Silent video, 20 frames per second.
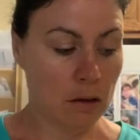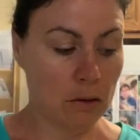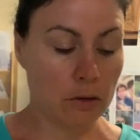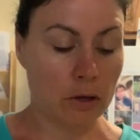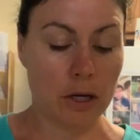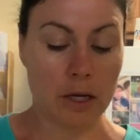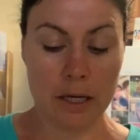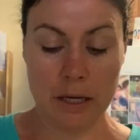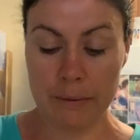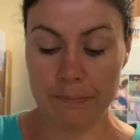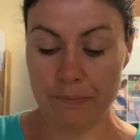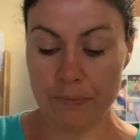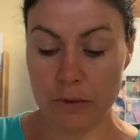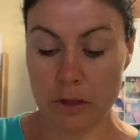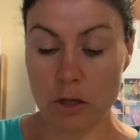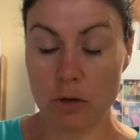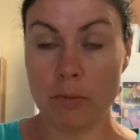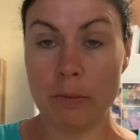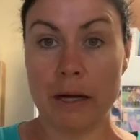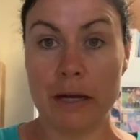Okay,
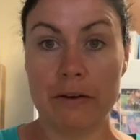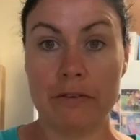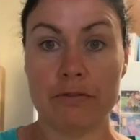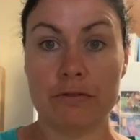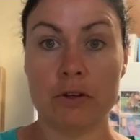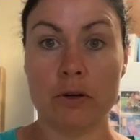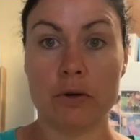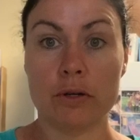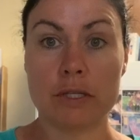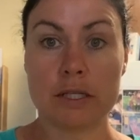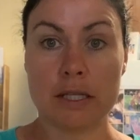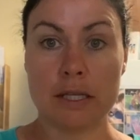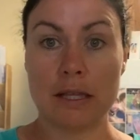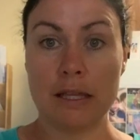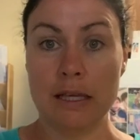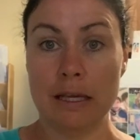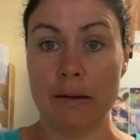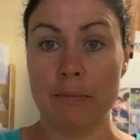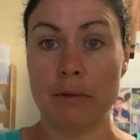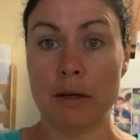you might have noticed a
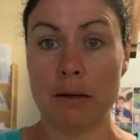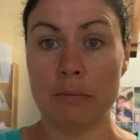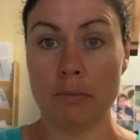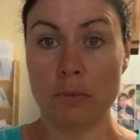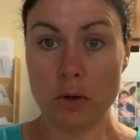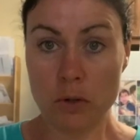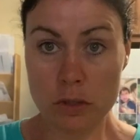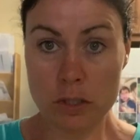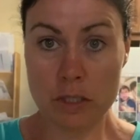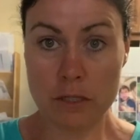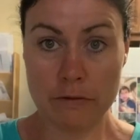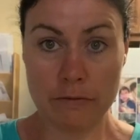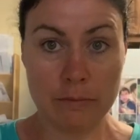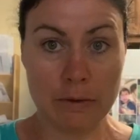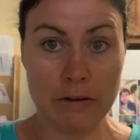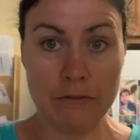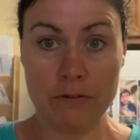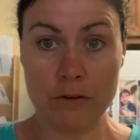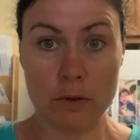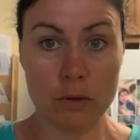theme that most of
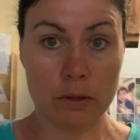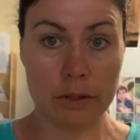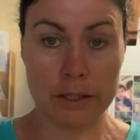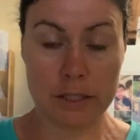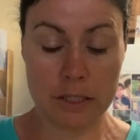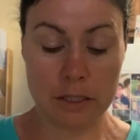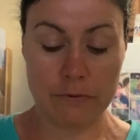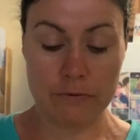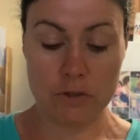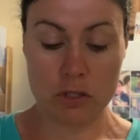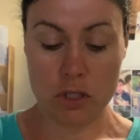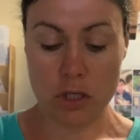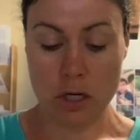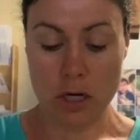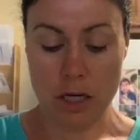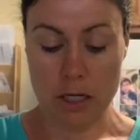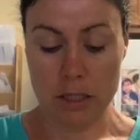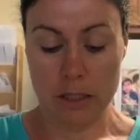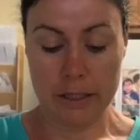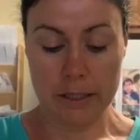my fuelings have
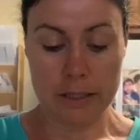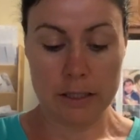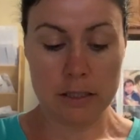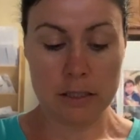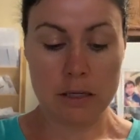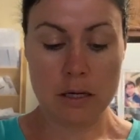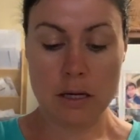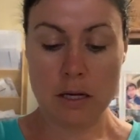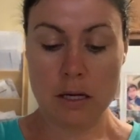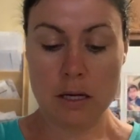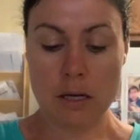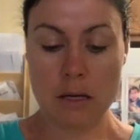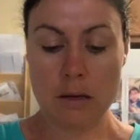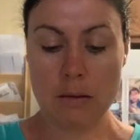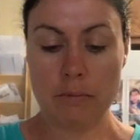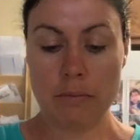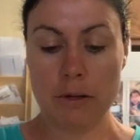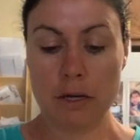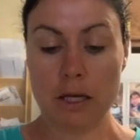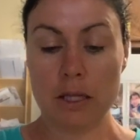chocolate,
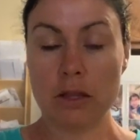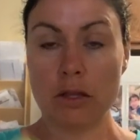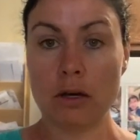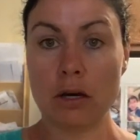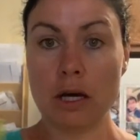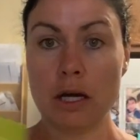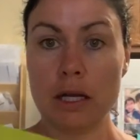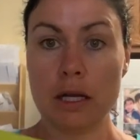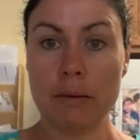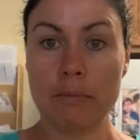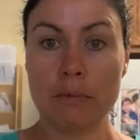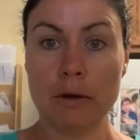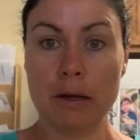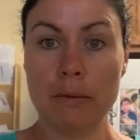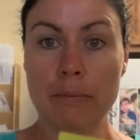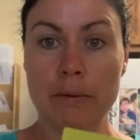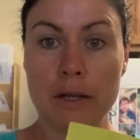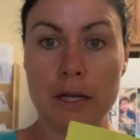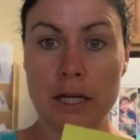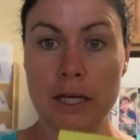but I thought it
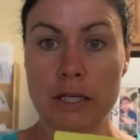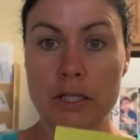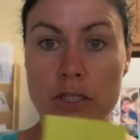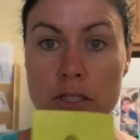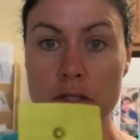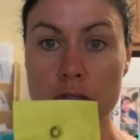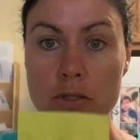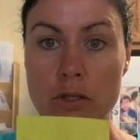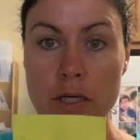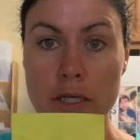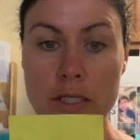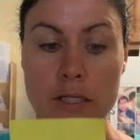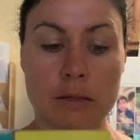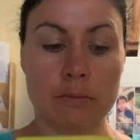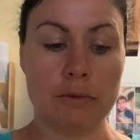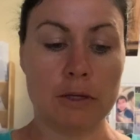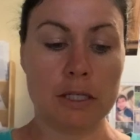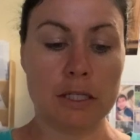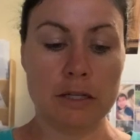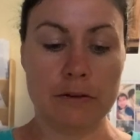might be nice to try
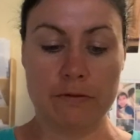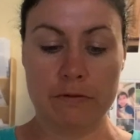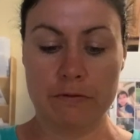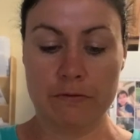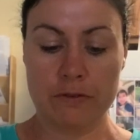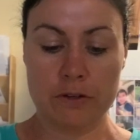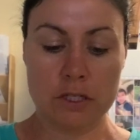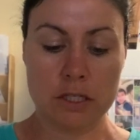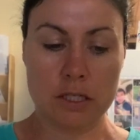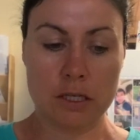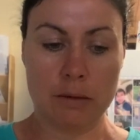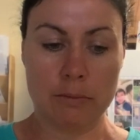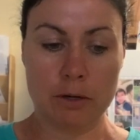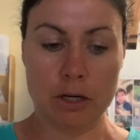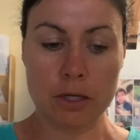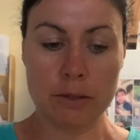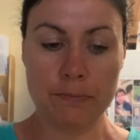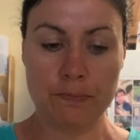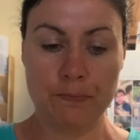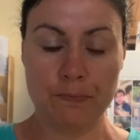something different for
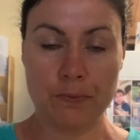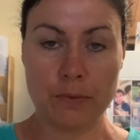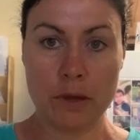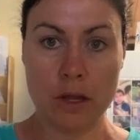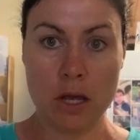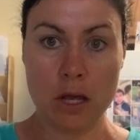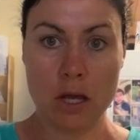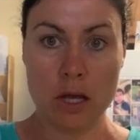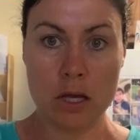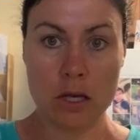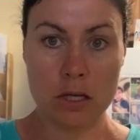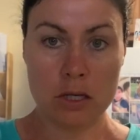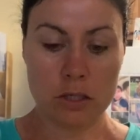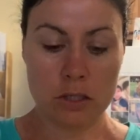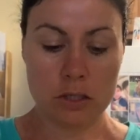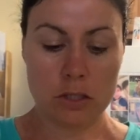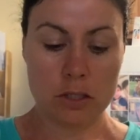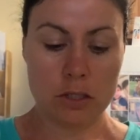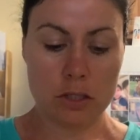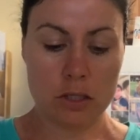summer.
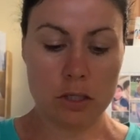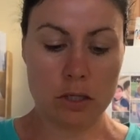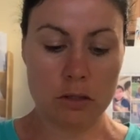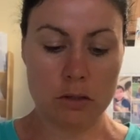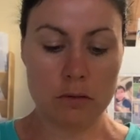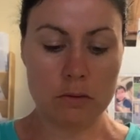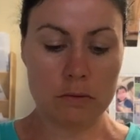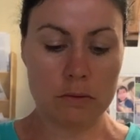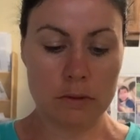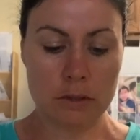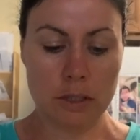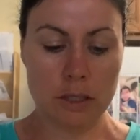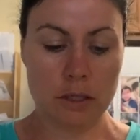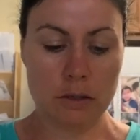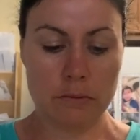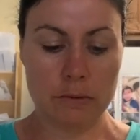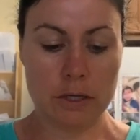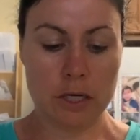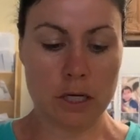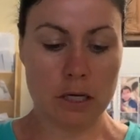So
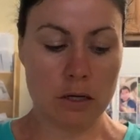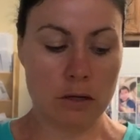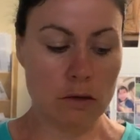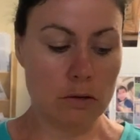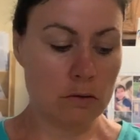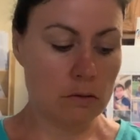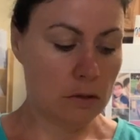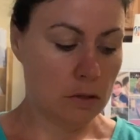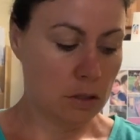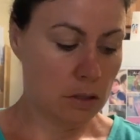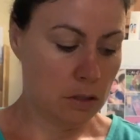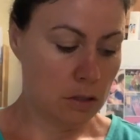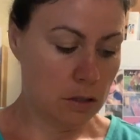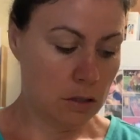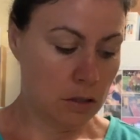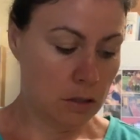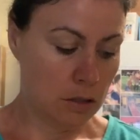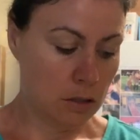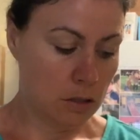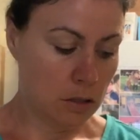here we go.
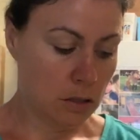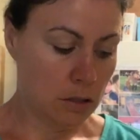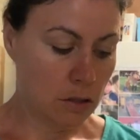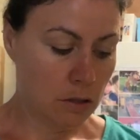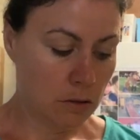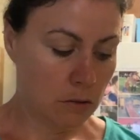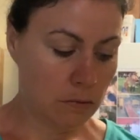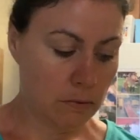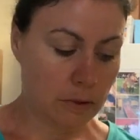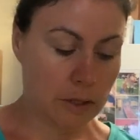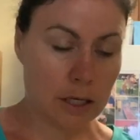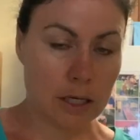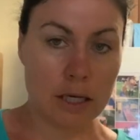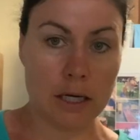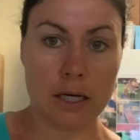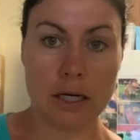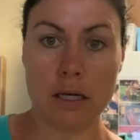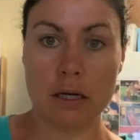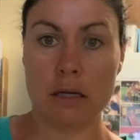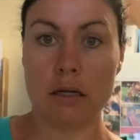We
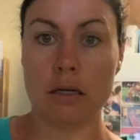got